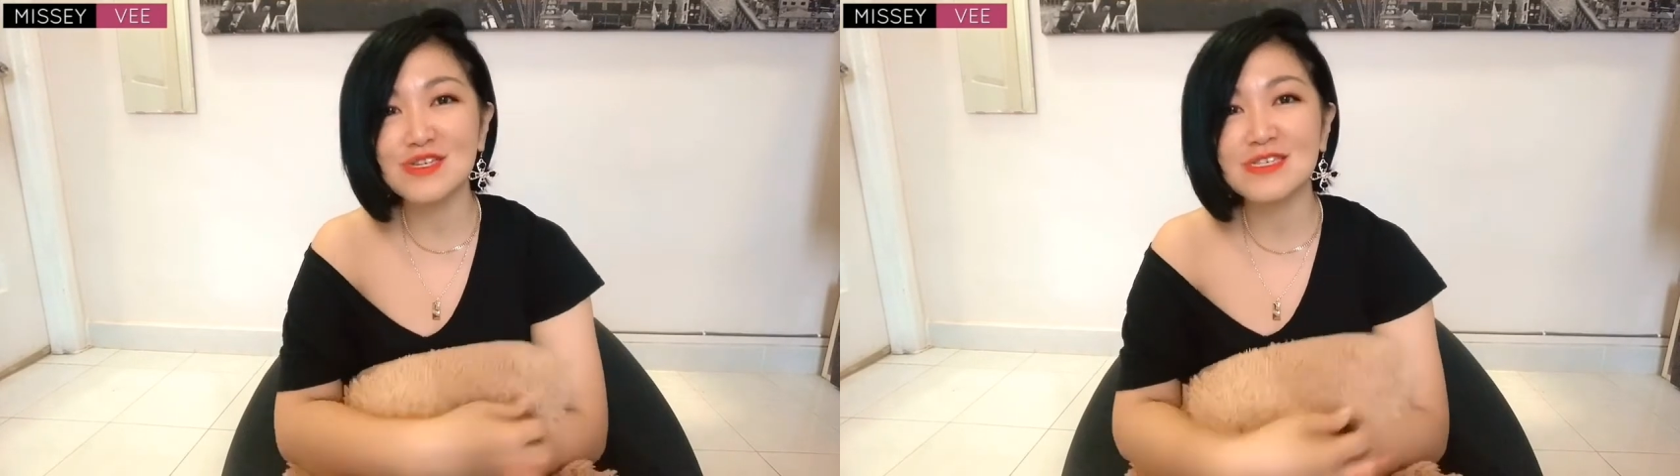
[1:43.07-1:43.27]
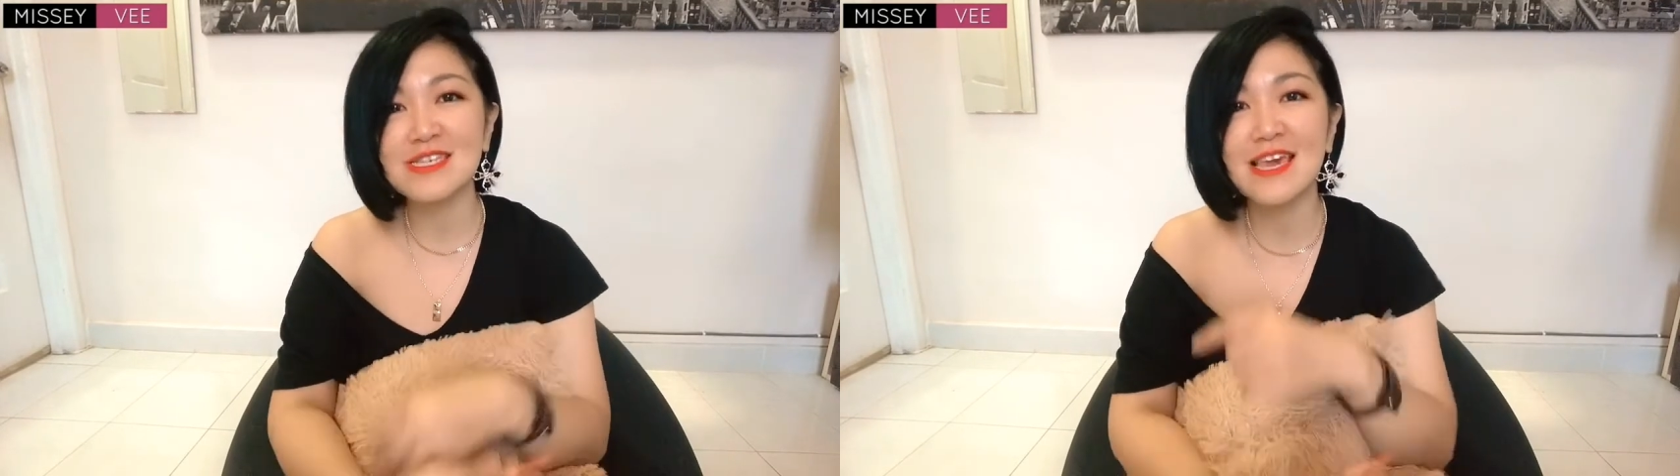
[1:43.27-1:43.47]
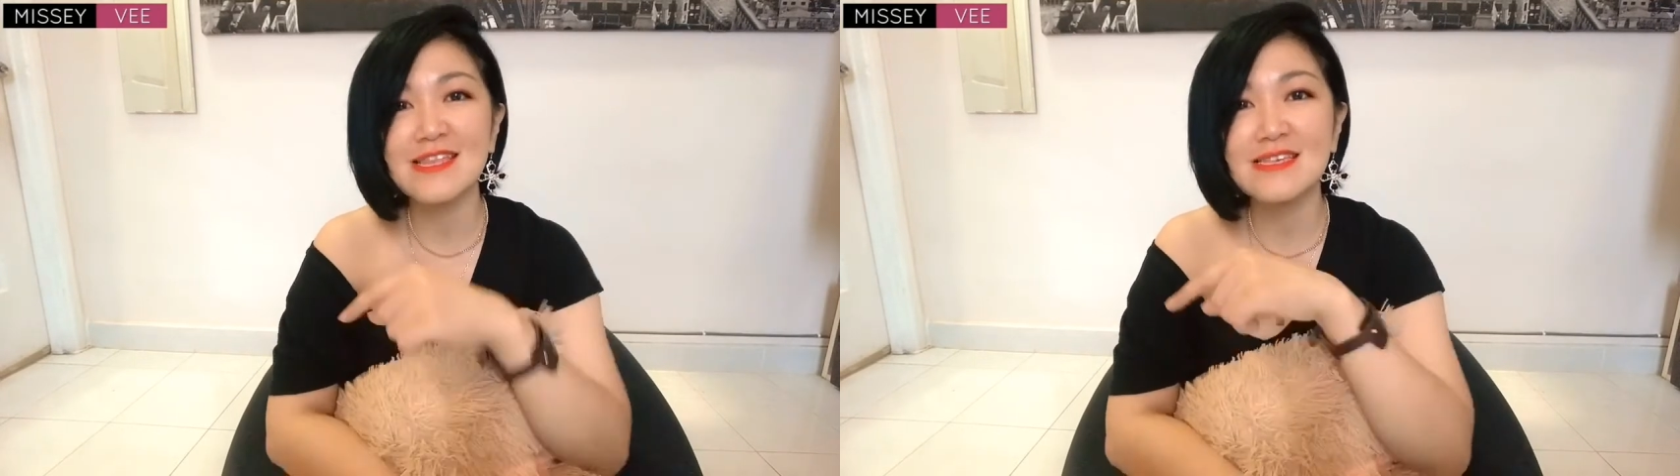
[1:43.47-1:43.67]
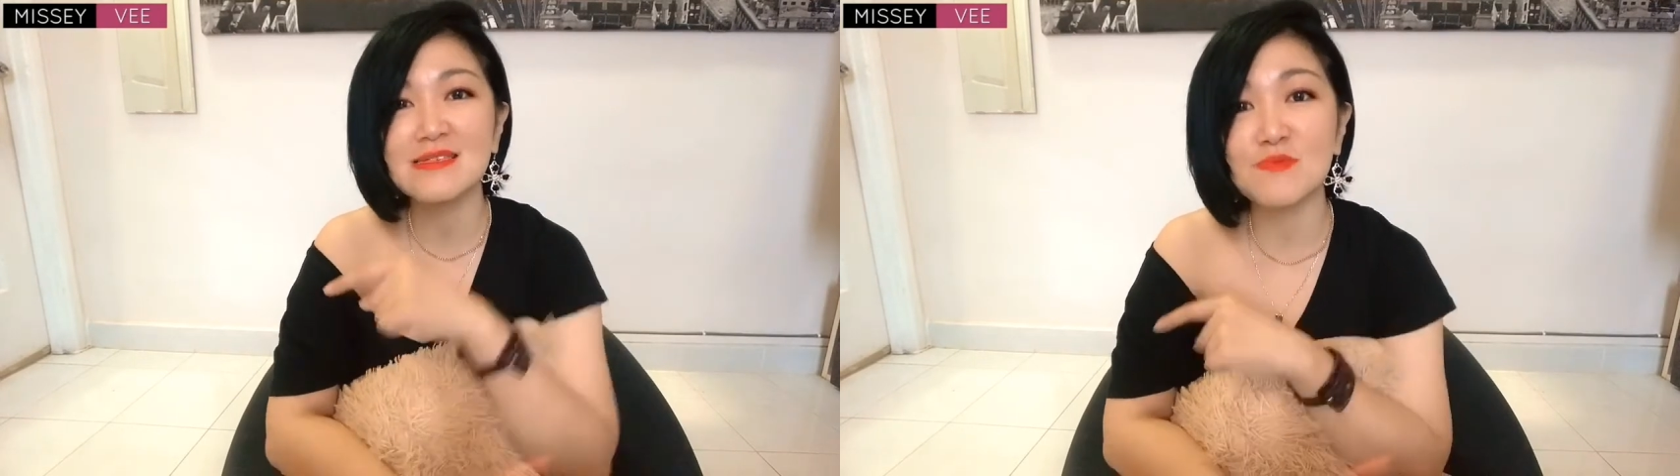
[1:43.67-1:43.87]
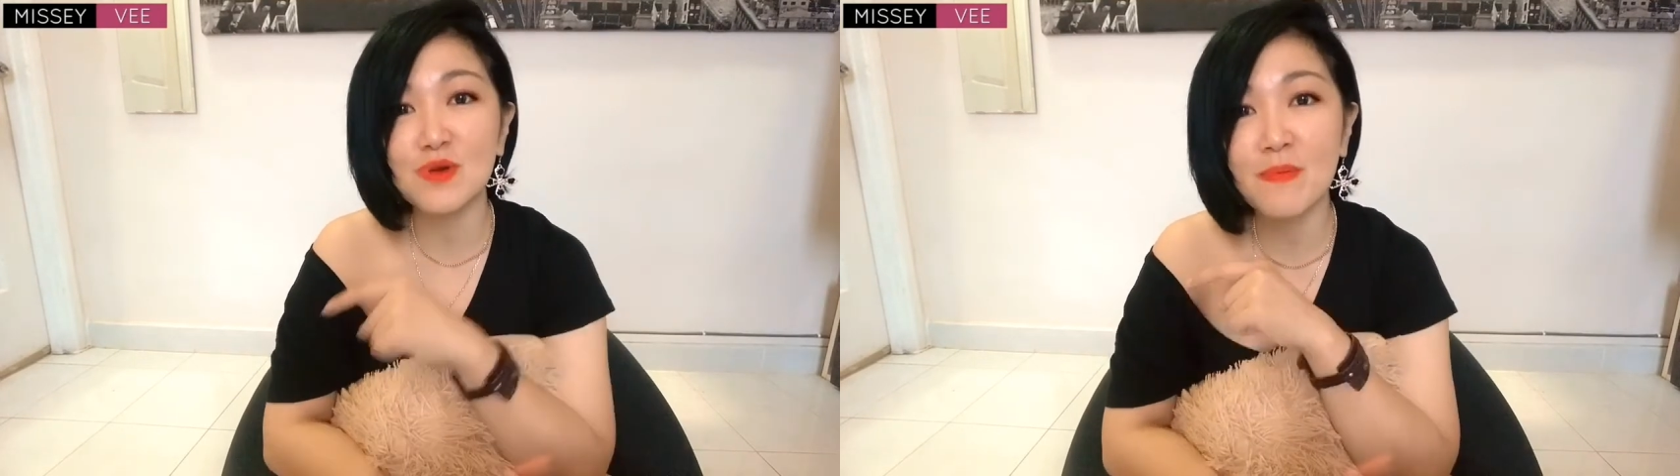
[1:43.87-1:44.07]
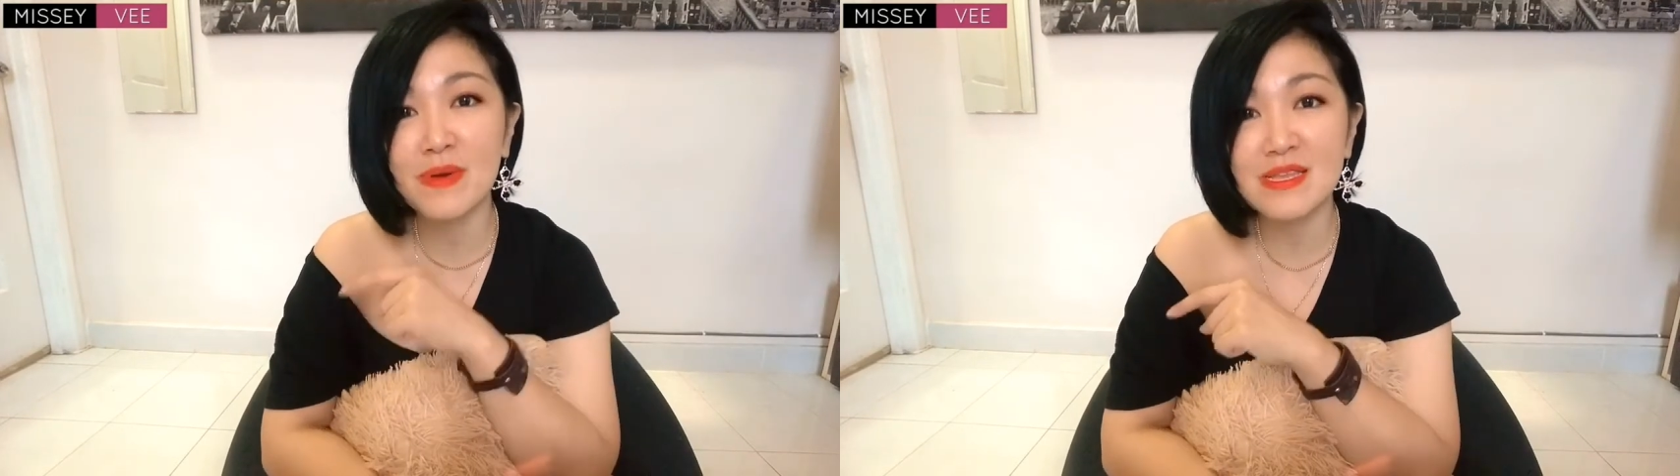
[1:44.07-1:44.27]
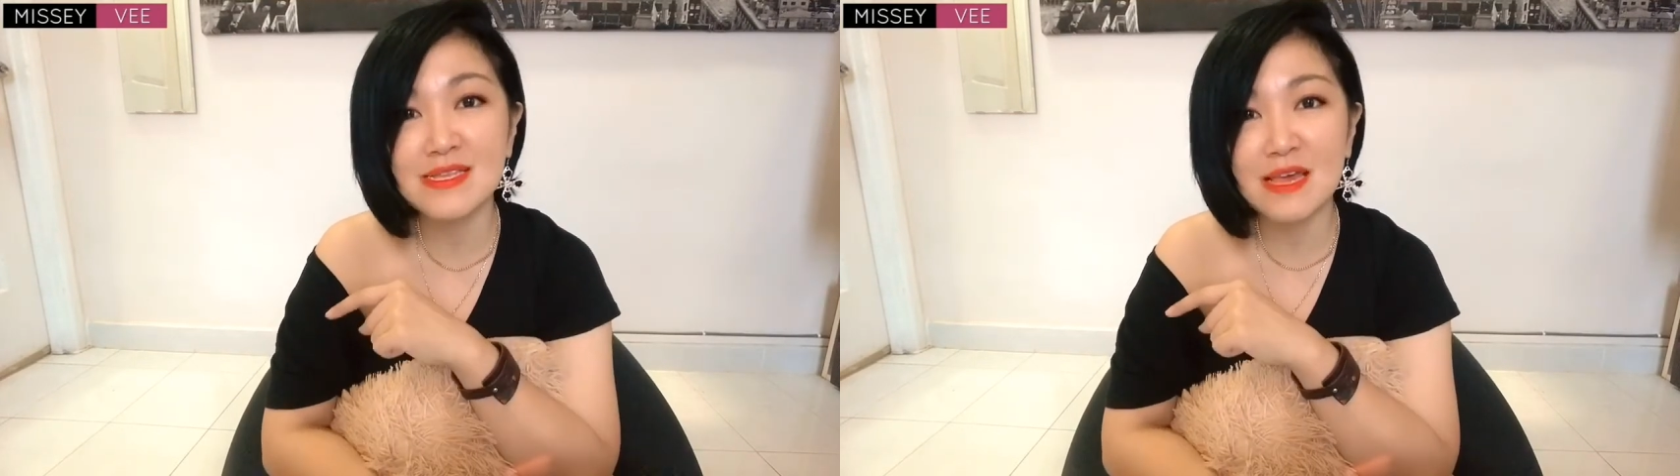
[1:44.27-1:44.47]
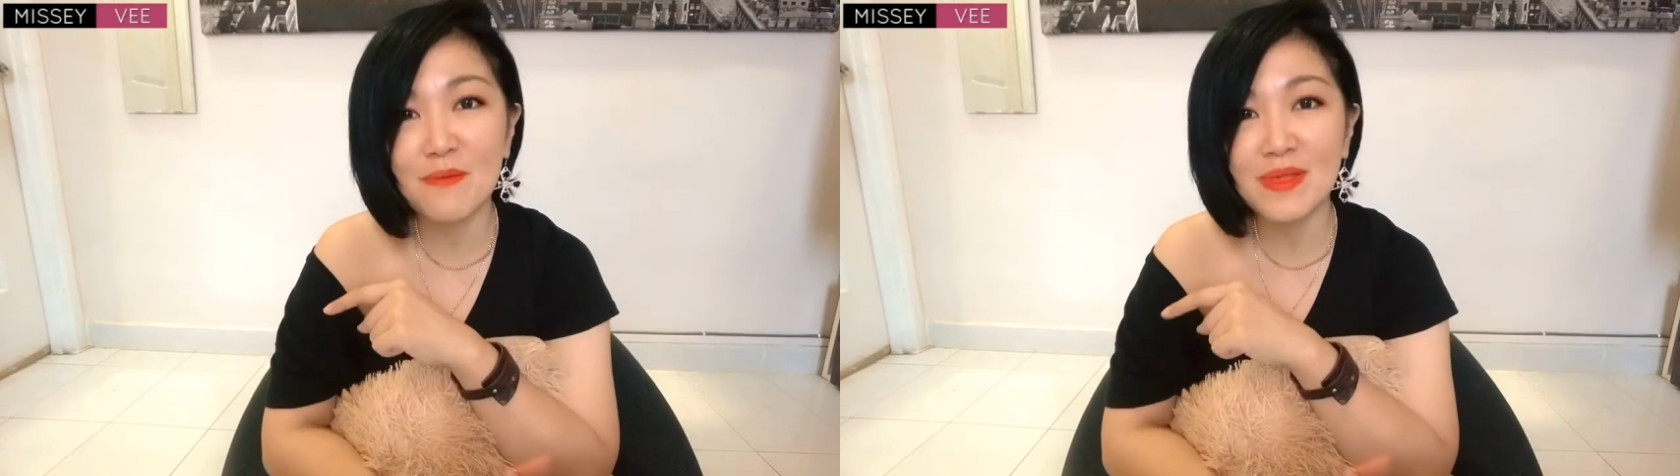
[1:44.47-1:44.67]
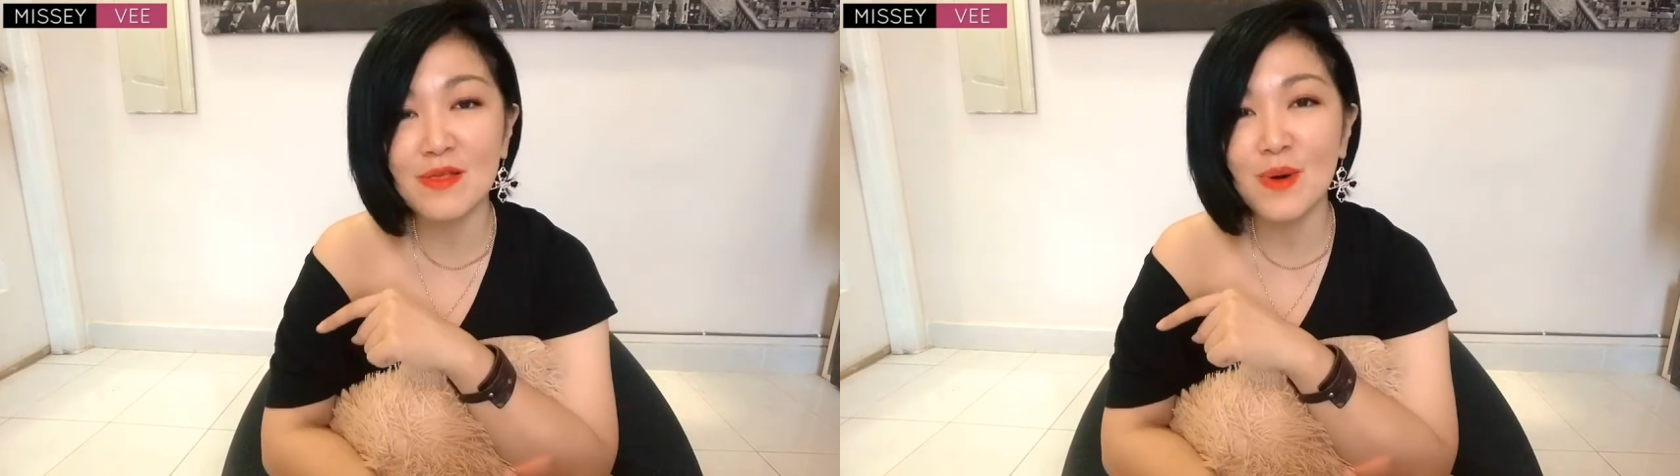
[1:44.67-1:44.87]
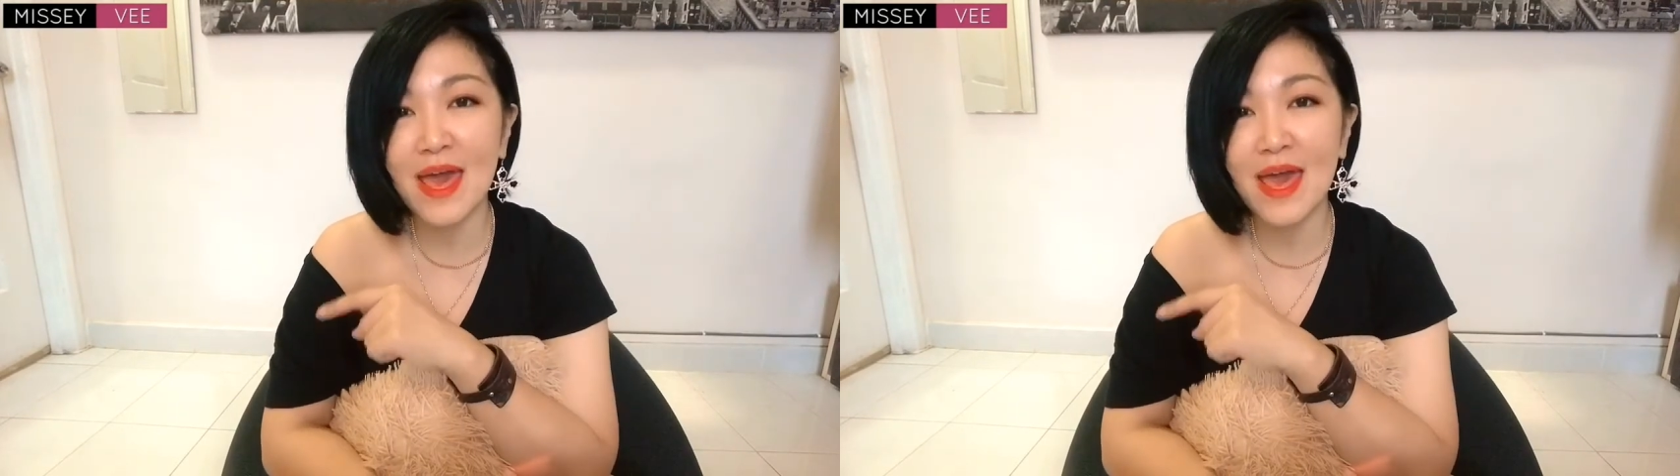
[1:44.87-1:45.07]
just hit the subscribe button down
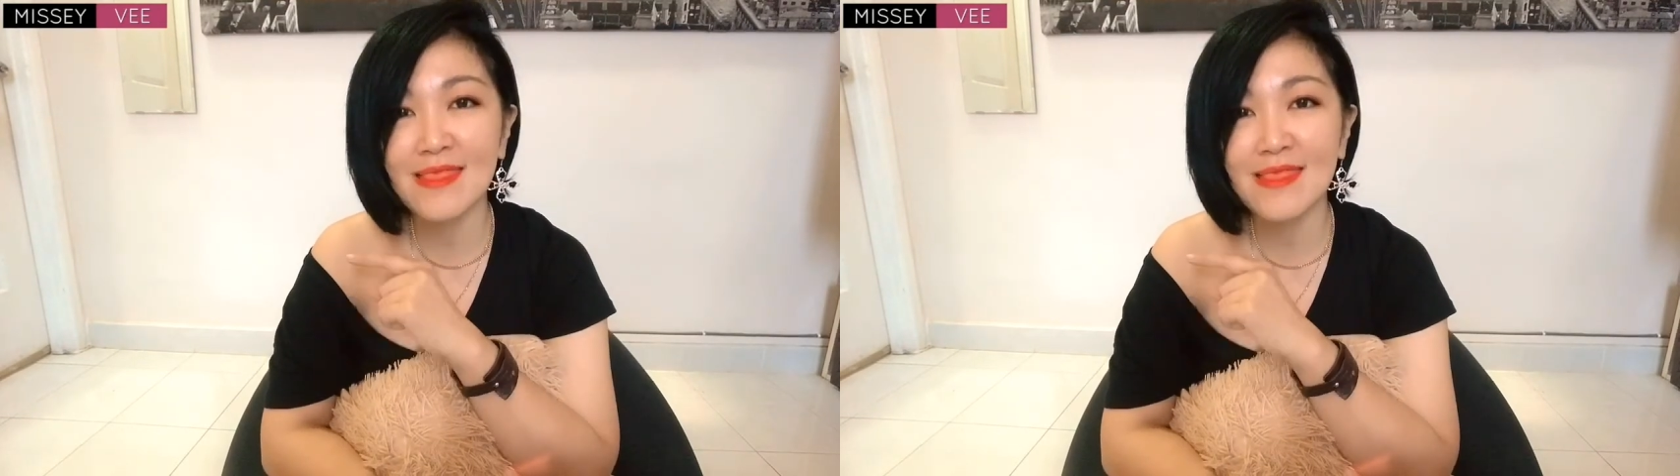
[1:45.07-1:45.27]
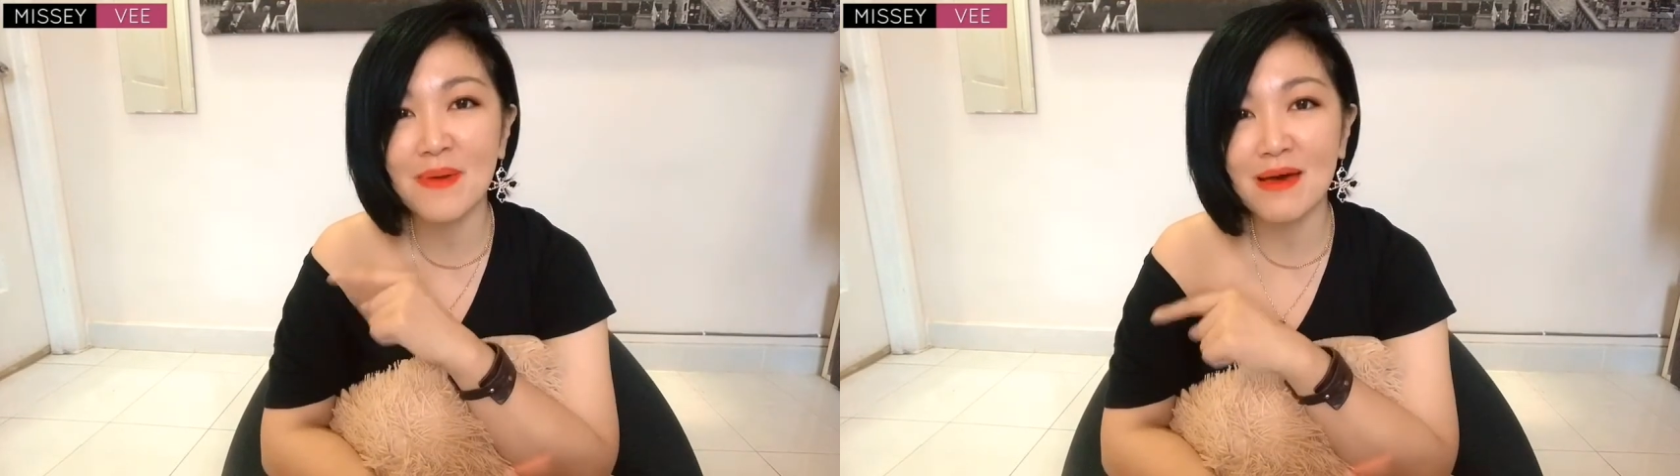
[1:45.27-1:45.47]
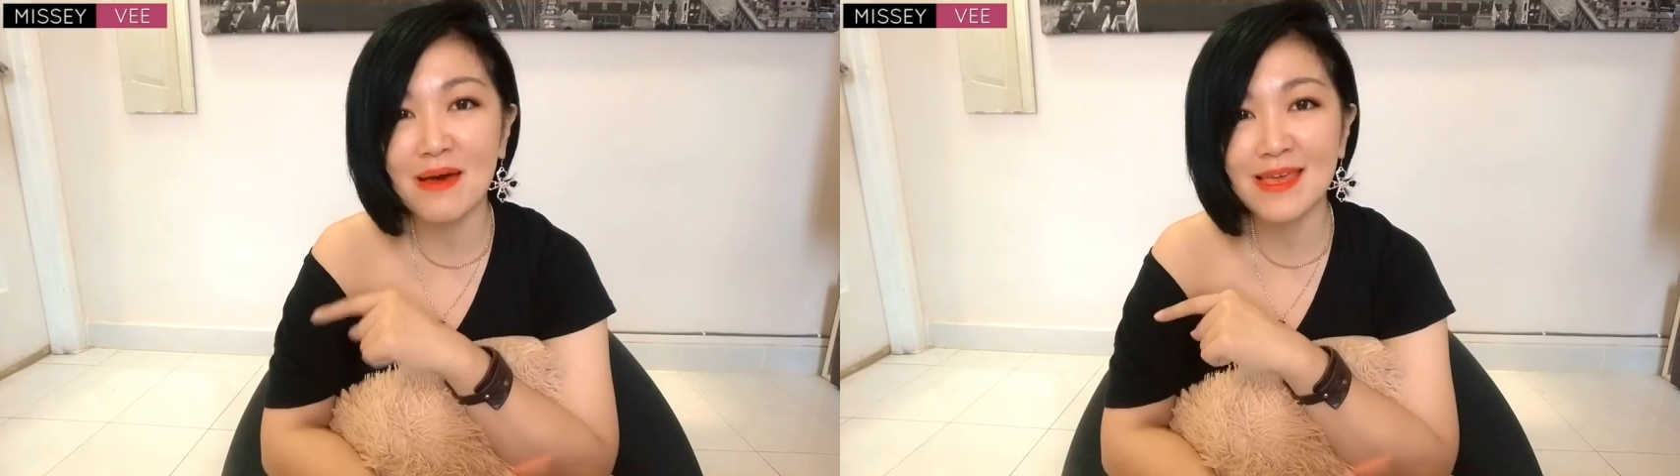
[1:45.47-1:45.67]
below and the bell